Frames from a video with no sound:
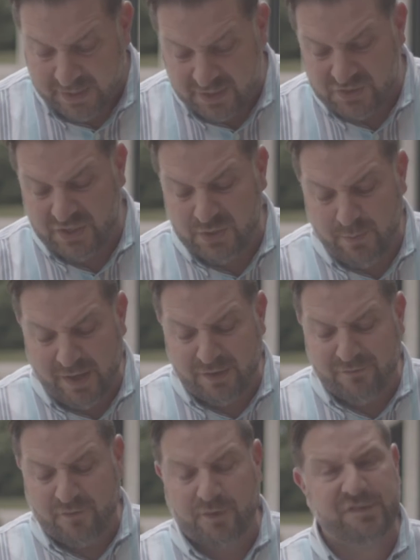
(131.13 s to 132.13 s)
Continuing
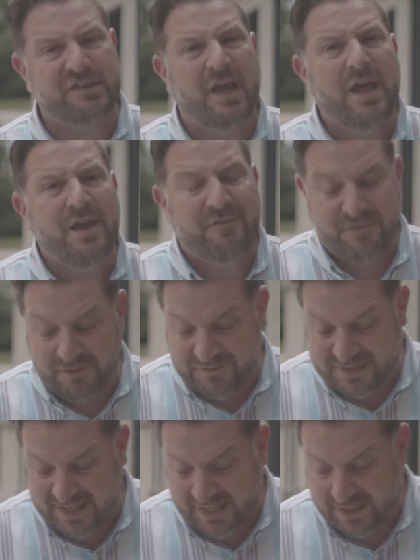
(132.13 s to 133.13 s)
in verse
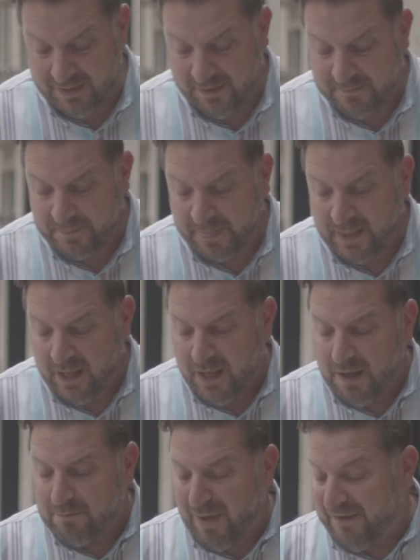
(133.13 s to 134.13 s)
15
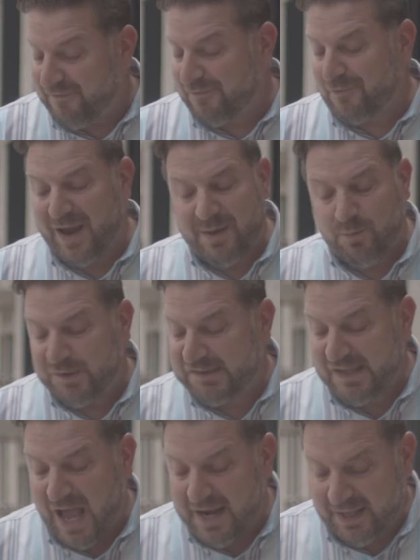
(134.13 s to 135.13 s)
My frame
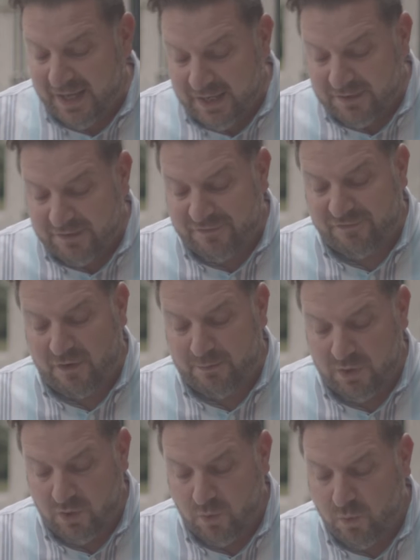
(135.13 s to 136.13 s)
was not hidden from
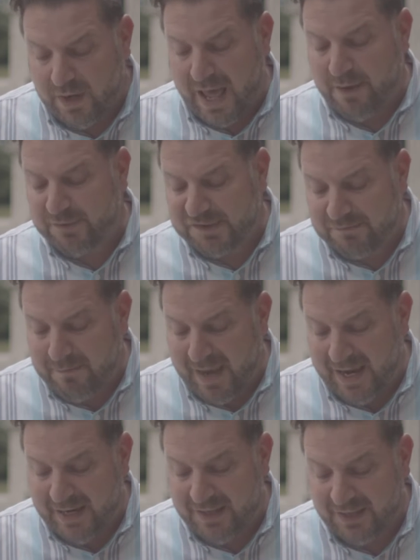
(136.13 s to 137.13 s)
you when I was
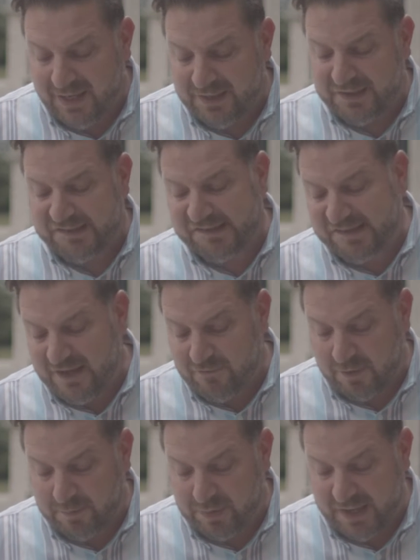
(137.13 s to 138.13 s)
made in the
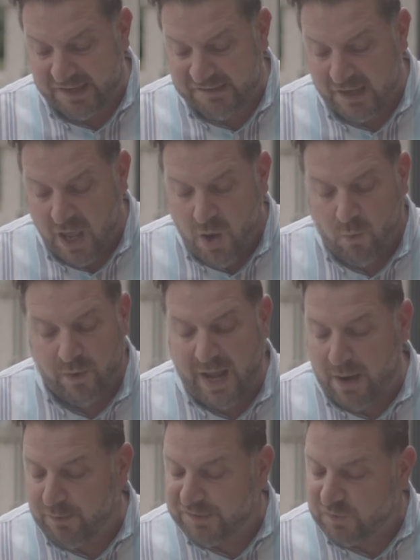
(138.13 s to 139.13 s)
secret place, when
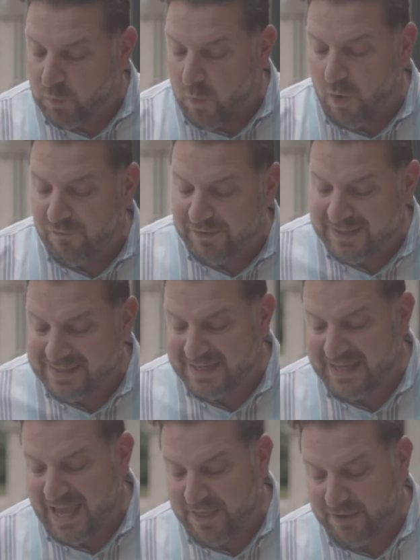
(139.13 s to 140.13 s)
I was woven
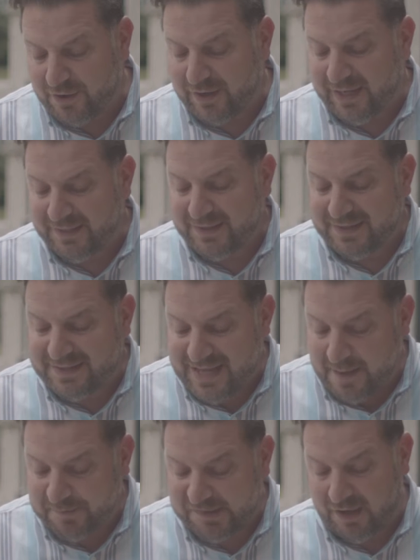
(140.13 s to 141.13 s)
together in the
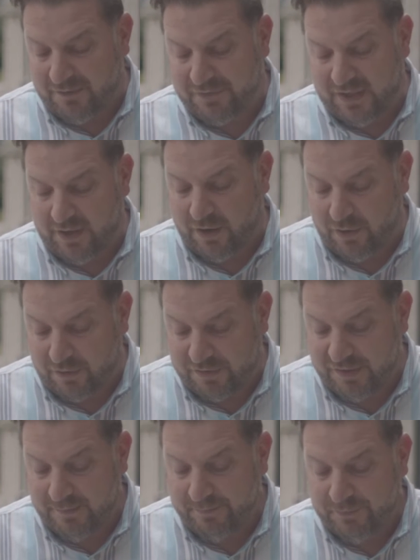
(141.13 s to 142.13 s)
depths of the
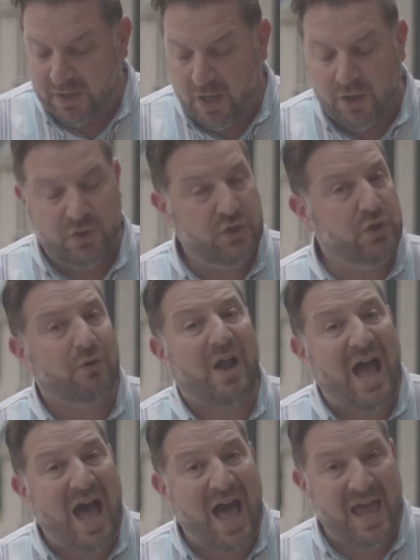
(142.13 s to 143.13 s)
earth. Your
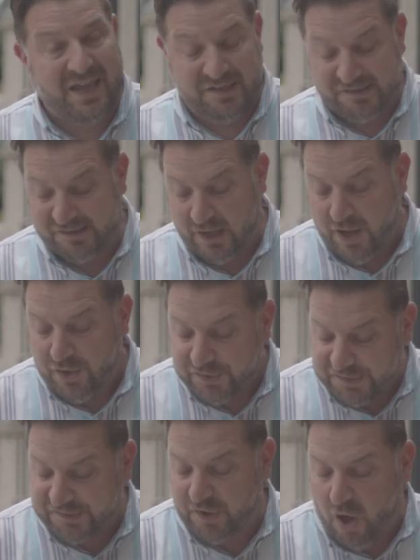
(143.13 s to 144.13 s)
eyes
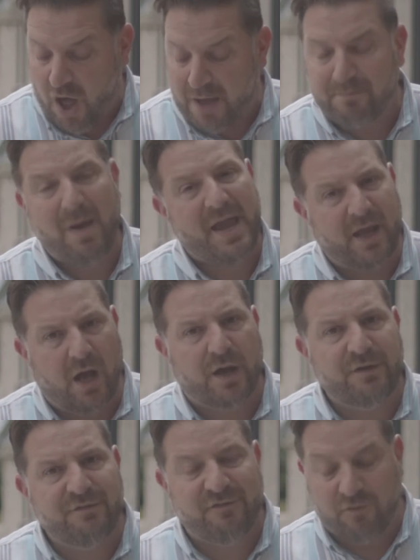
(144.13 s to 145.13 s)
saw my
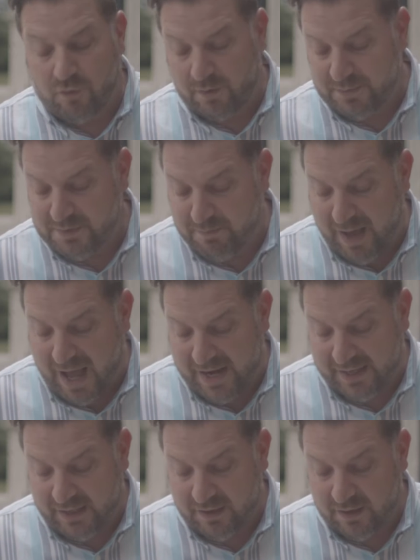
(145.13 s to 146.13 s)
unformed
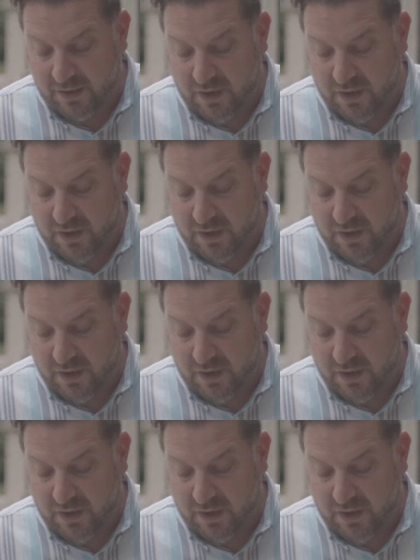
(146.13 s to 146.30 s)
body.